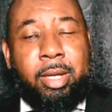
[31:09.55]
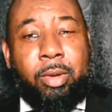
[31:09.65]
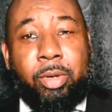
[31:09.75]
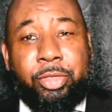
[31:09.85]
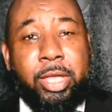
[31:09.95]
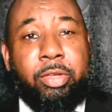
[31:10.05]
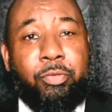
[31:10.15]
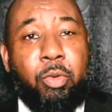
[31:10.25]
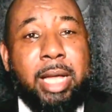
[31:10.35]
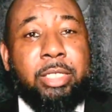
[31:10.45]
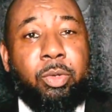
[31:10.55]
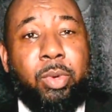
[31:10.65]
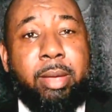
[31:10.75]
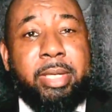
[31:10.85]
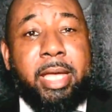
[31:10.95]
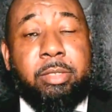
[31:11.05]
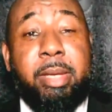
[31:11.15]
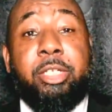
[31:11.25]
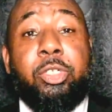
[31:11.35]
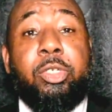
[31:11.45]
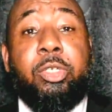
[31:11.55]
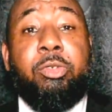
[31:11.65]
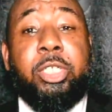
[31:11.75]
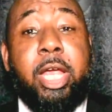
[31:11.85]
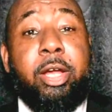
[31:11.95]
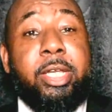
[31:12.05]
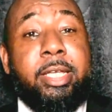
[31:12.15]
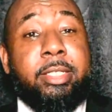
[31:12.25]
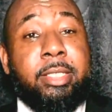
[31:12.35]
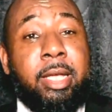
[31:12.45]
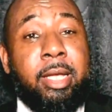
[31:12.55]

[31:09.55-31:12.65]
I want to thank you for watching the webcast. Make sure you share these